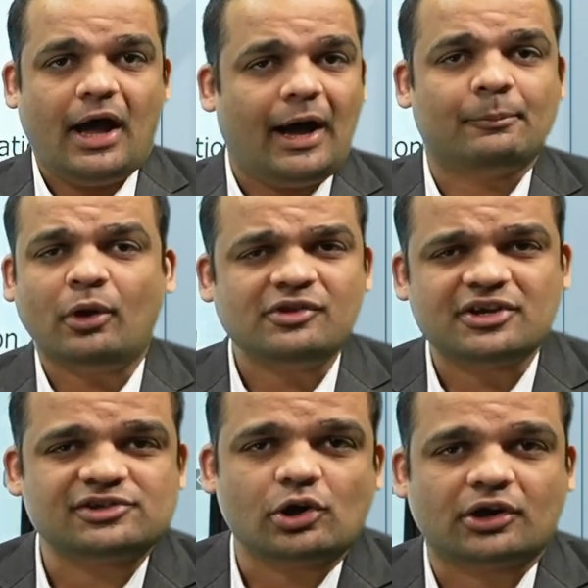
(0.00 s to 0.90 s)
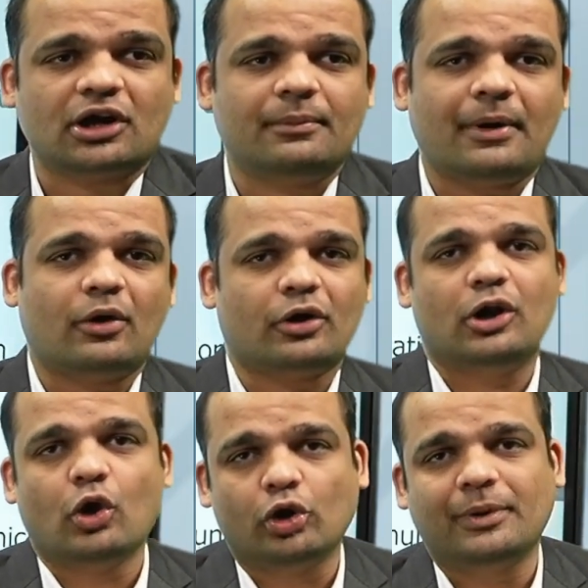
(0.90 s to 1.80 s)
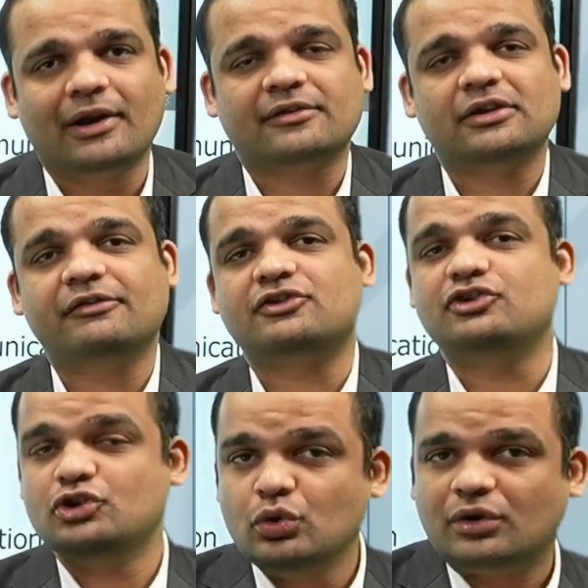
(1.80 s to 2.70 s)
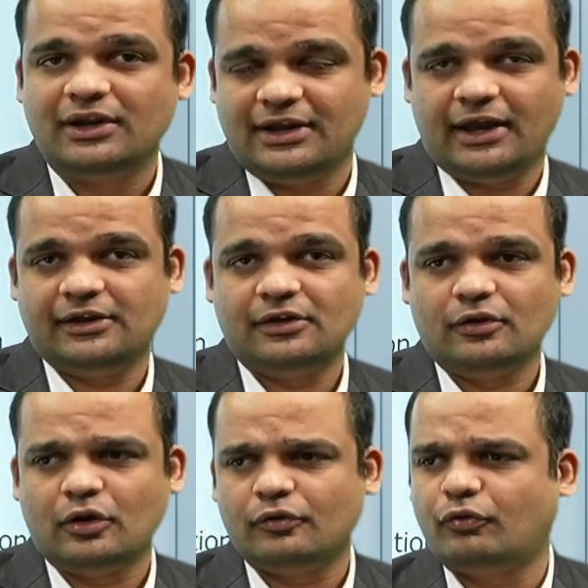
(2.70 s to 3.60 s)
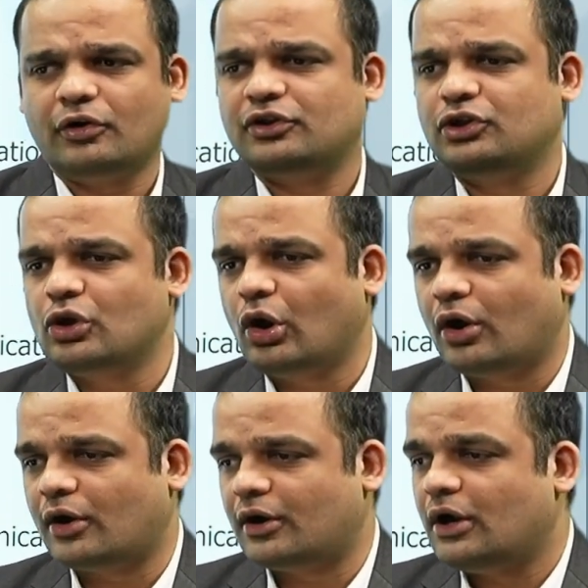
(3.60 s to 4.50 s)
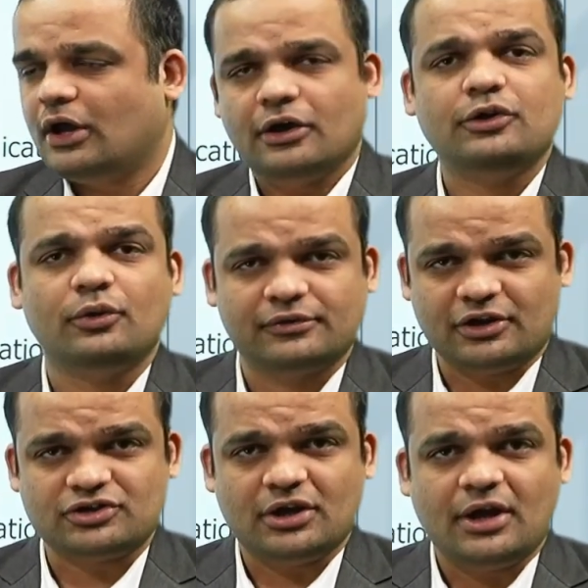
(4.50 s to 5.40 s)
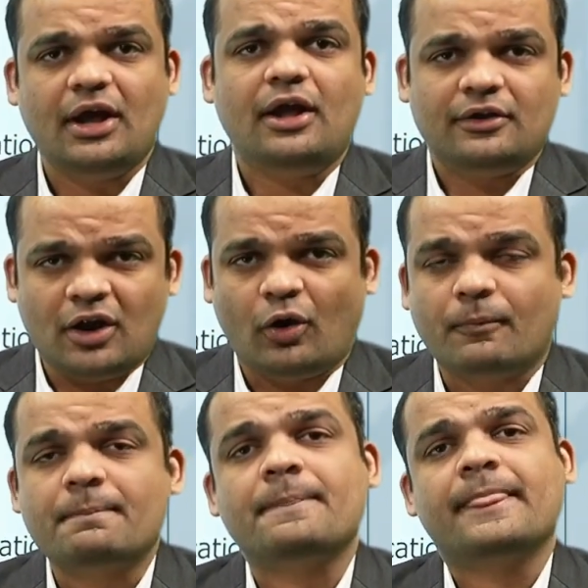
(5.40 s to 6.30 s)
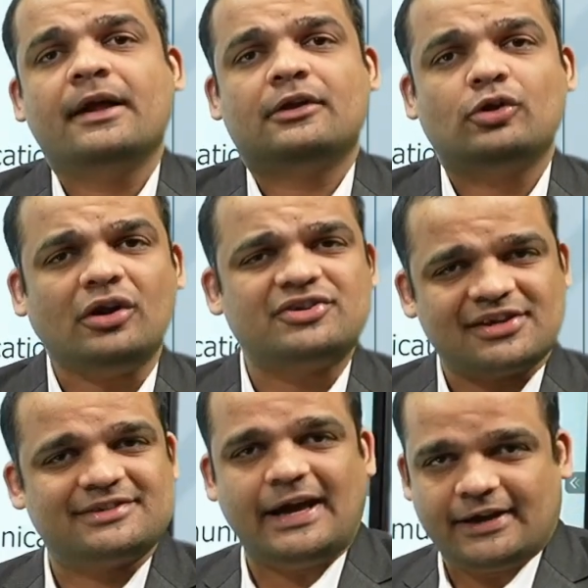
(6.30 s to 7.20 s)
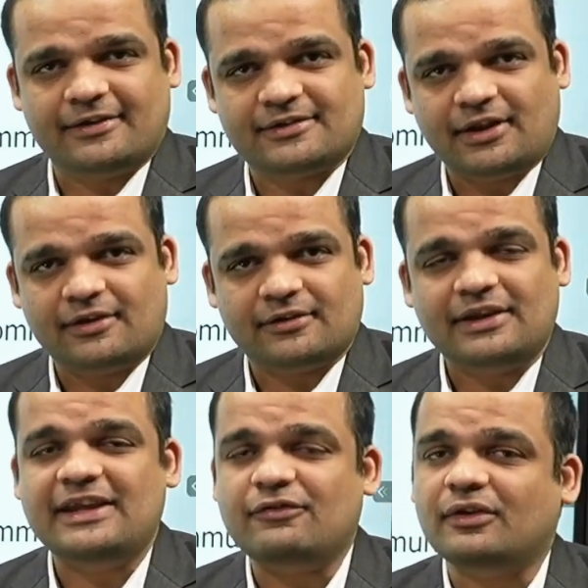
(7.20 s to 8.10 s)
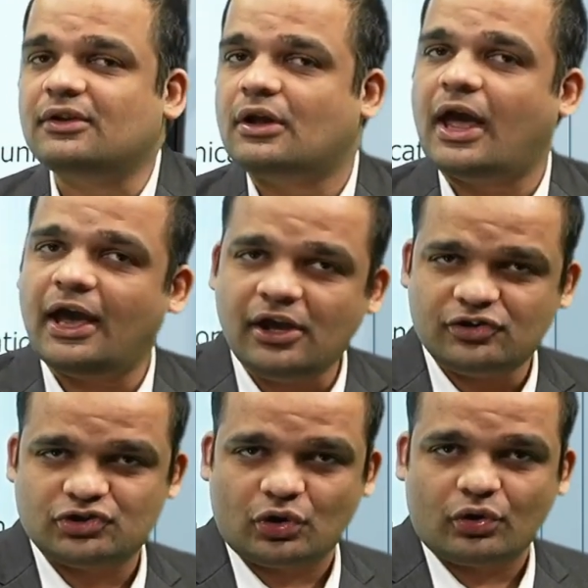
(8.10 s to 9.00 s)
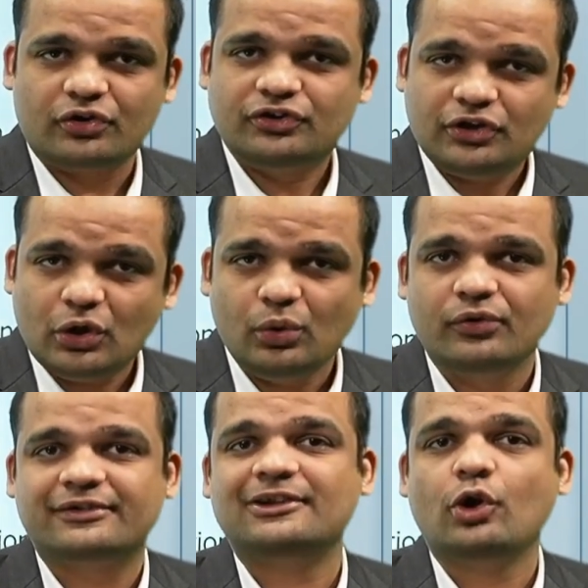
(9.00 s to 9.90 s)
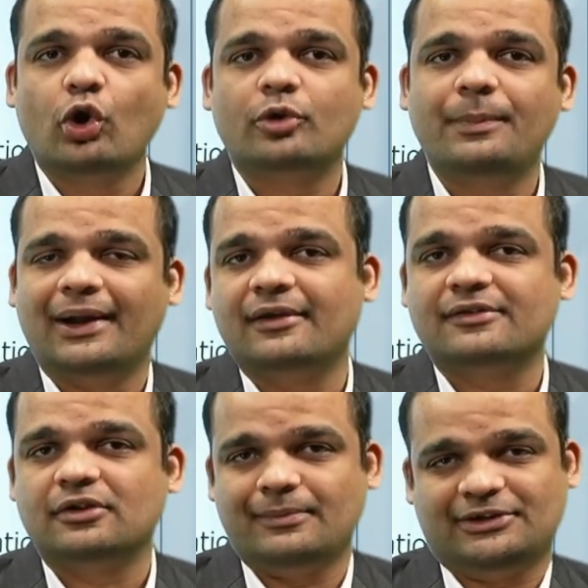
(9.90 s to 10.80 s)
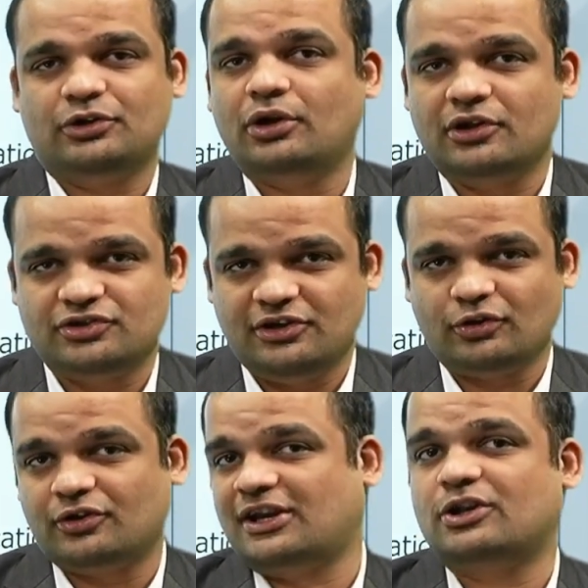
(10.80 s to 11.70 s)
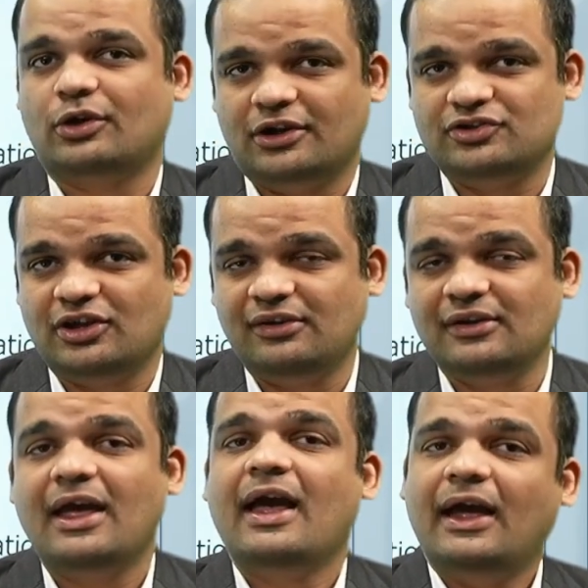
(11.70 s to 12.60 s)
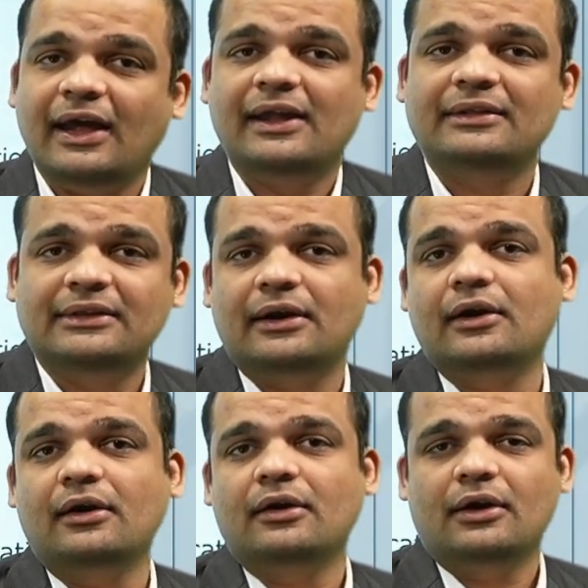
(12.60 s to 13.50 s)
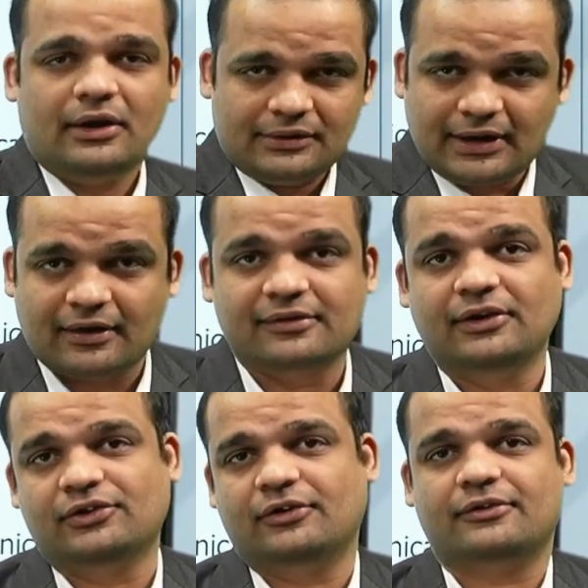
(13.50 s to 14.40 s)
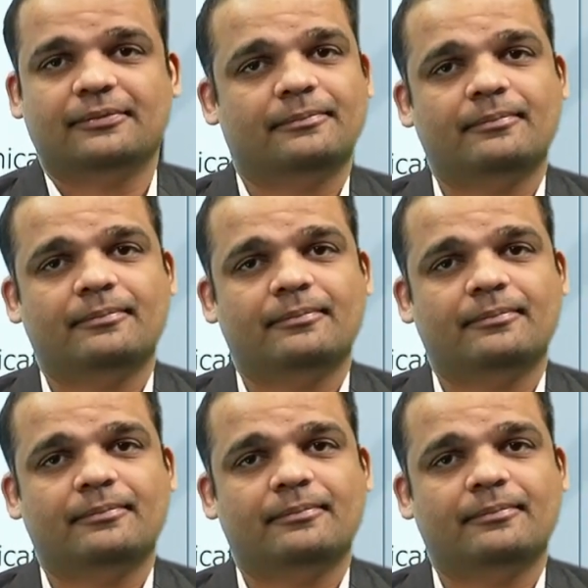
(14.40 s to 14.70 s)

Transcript: I'm not just talking about a load balancer which you create for your usage. No, not just that instance. Even Azure use load balancer methodologies or technologies in their data centers.